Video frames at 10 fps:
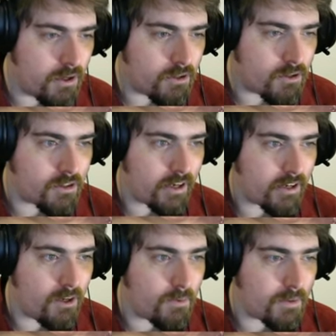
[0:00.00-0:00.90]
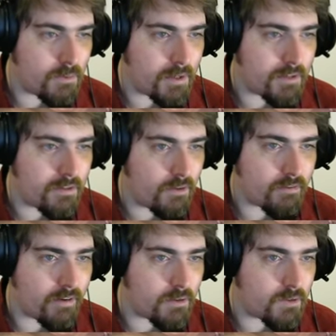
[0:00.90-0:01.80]
just saying, no, we can, we can sit on the
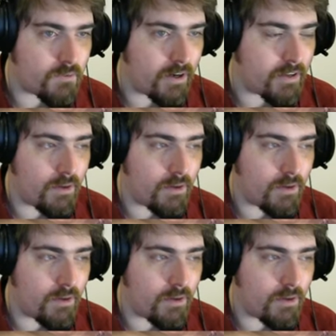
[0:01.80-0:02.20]
ground, it's fine.